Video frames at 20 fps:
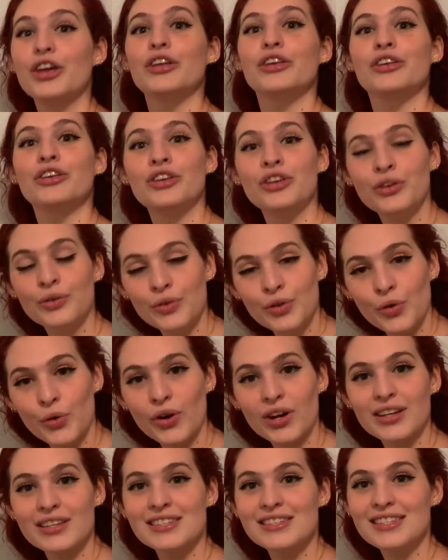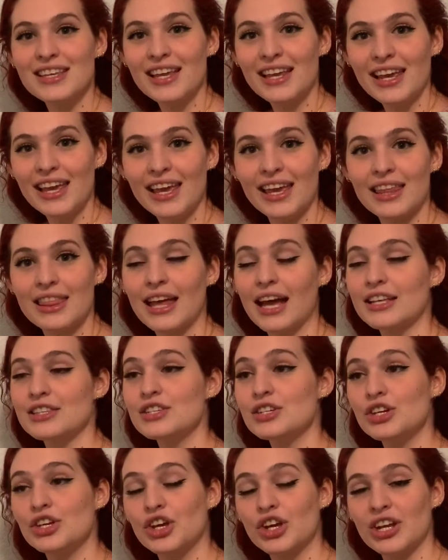New York City, that's
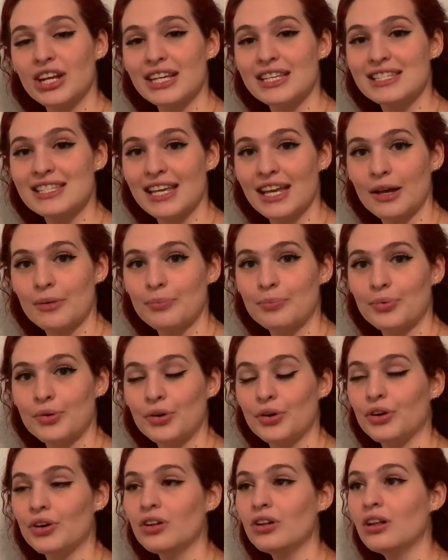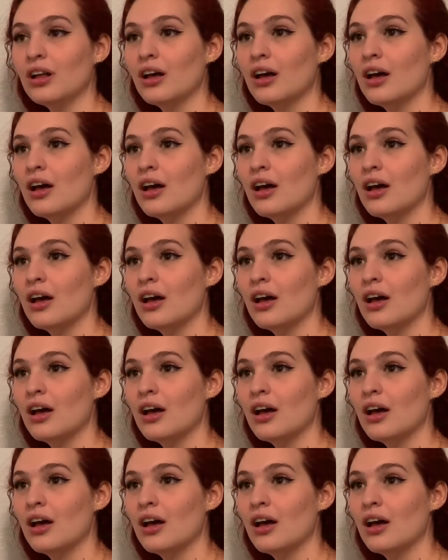a good example.